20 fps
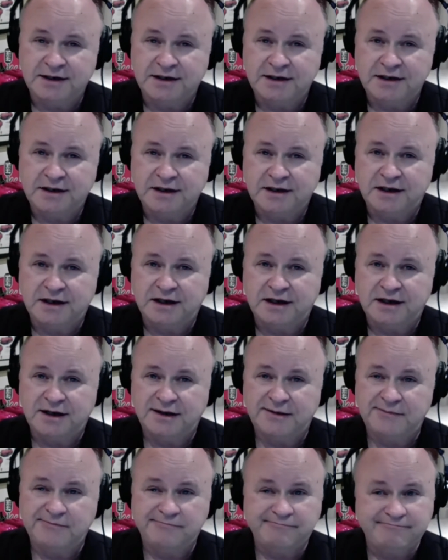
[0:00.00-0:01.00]

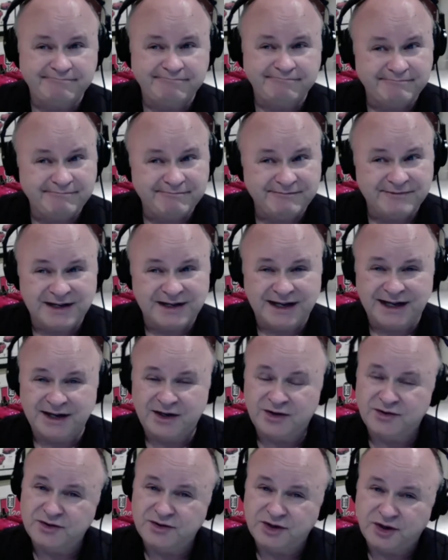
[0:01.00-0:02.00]
I
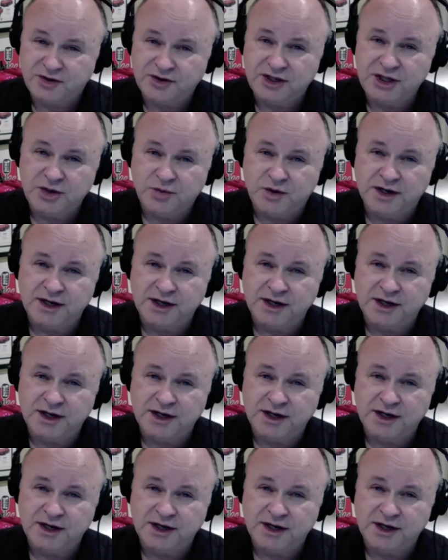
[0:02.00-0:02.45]
don't know that you want